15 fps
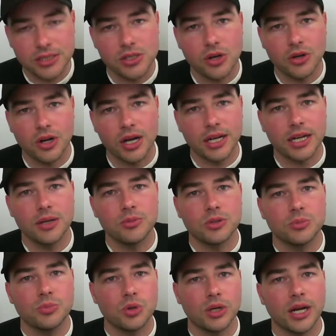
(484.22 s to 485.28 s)
are not able to
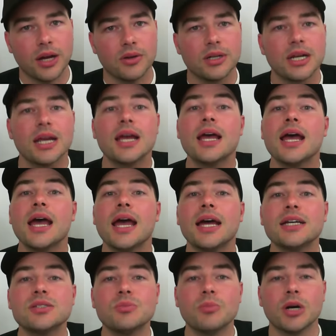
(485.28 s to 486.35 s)
put out
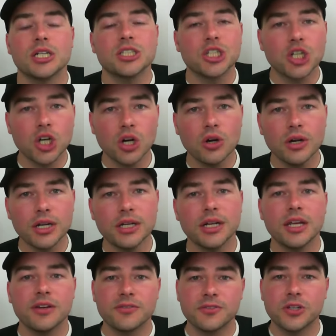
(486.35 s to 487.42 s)
as much current
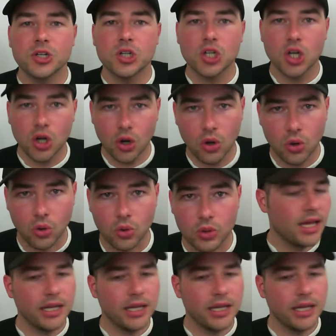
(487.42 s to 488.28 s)
if they're cold.